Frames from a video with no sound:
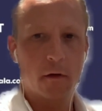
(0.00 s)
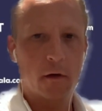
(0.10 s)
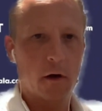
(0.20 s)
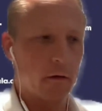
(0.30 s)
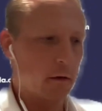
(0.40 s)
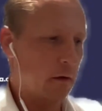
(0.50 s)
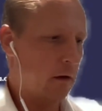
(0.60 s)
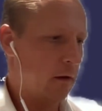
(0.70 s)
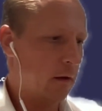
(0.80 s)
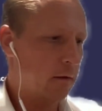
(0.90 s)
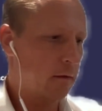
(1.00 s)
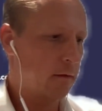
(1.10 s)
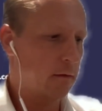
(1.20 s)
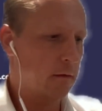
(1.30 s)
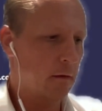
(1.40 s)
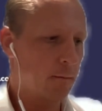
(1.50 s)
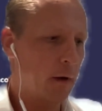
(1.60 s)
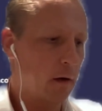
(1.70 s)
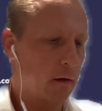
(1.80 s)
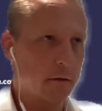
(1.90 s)
So currently that's
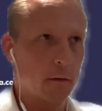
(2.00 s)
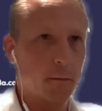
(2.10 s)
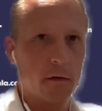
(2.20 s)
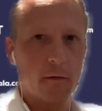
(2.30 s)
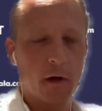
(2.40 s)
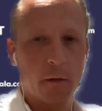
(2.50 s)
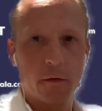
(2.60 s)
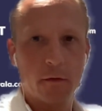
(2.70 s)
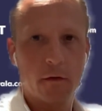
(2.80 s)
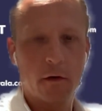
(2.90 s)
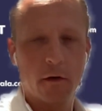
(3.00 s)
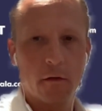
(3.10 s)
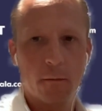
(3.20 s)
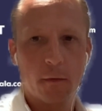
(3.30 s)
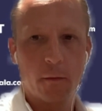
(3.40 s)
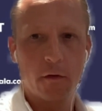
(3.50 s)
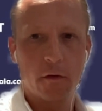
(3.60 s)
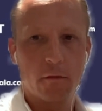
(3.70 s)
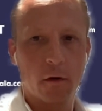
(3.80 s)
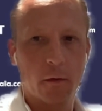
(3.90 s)
partnership is available to Europe, but we're
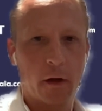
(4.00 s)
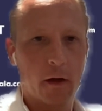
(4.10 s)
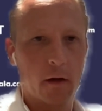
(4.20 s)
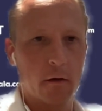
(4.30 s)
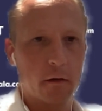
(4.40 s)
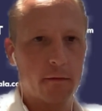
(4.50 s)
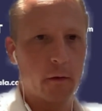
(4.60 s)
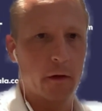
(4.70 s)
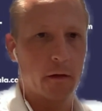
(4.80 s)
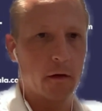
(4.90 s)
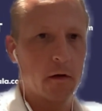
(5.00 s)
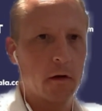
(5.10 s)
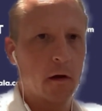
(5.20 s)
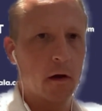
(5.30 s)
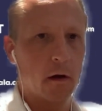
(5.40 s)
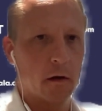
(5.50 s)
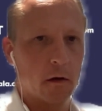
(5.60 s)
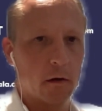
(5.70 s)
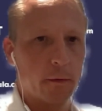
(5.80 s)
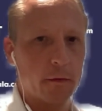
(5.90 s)
just rolling out a few other
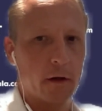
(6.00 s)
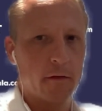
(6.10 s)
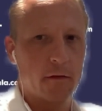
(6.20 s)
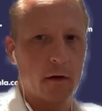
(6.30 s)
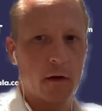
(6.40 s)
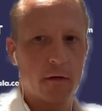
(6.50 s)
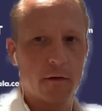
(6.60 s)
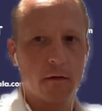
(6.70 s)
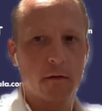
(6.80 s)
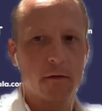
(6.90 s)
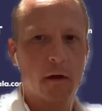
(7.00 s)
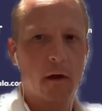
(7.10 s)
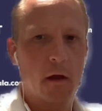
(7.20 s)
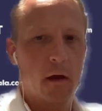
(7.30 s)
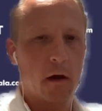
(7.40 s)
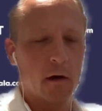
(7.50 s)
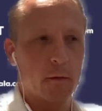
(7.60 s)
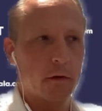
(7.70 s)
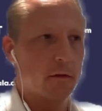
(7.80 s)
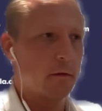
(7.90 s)
global destinations,
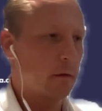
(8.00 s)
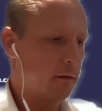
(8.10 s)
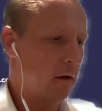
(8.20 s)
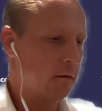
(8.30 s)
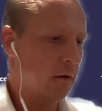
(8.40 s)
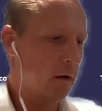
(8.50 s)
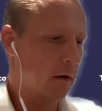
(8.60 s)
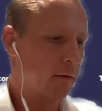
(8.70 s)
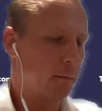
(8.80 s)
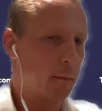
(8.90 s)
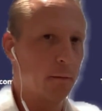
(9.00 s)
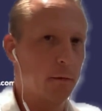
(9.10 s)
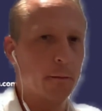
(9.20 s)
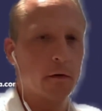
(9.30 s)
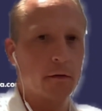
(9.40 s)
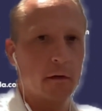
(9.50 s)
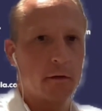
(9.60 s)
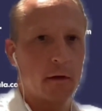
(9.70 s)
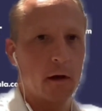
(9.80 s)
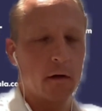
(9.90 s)
which essentially gives people more
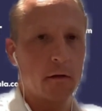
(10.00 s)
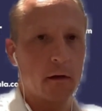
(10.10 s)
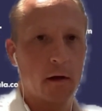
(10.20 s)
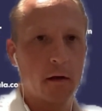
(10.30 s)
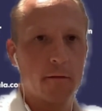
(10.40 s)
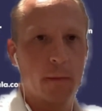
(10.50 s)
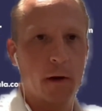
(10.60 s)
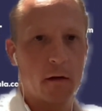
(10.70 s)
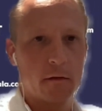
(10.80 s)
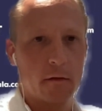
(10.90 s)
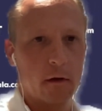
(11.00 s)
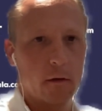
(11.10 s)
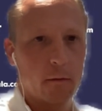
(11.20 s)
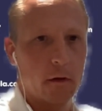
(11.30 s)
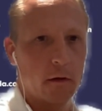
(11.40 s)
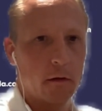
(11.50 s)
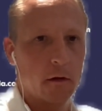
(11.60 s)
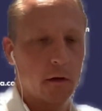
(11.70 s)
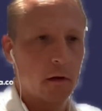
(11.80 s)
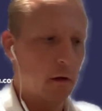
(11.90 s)
discount and give backs
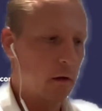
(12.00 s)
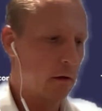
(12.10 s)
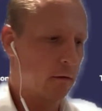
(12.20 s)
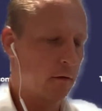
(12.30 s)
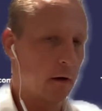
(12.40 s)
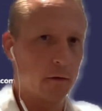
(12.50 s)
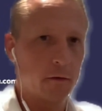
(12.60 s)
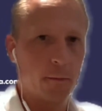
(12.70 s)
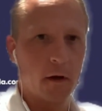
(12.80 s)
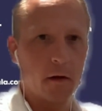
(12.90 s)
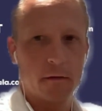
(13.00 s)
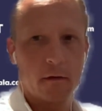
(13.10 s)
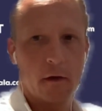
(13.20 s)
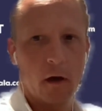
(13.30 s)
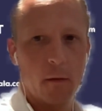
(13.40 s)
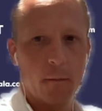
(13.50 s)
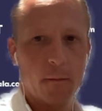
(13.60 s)
within the travel space.